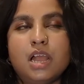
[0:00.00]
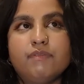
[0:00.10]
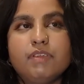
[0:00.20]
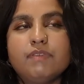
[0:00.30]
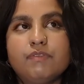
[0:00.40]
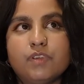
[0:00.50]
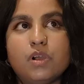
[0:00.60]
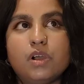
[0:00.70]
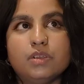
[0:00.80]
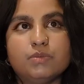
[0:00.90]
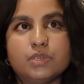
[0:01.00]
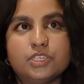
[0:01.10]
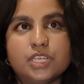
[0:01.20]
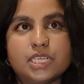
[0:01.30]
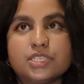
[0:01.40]
I've even forgotten what
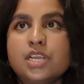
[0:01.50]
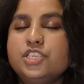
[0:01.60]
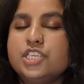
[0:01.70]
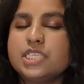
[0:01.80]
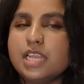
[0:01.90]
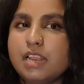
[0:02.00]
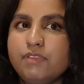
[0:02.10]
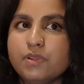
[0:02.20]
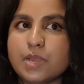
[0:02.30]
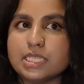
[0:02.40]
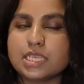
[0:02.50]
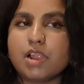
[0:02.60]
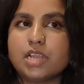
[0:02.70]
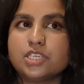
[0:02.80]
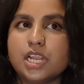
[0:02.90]
she is. She's an influencer,
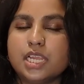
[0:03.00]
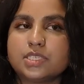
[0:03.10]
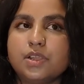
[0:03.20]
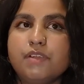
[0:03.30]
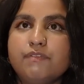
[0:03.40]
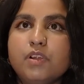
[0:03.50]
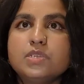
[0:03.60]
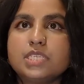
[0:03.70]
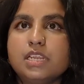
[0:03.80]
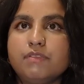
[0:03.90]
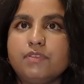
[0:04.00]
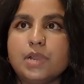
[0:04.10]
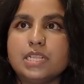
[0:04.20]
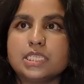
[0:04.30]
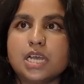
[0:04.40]
actually. So it follows an
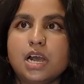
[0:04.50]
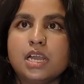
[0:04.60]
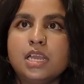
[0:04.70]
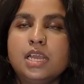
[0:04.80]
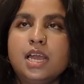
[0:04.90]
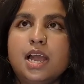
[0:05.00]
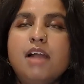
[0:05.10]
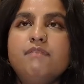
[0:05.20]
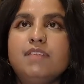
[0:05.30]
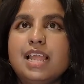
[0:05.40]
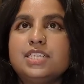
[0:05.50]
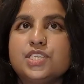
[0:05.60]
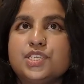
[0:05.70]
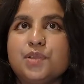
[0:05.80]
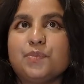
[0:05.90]
influencer, her
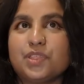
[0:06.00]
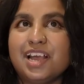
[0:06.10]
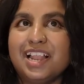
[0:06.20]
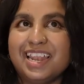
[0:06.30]
relationship with her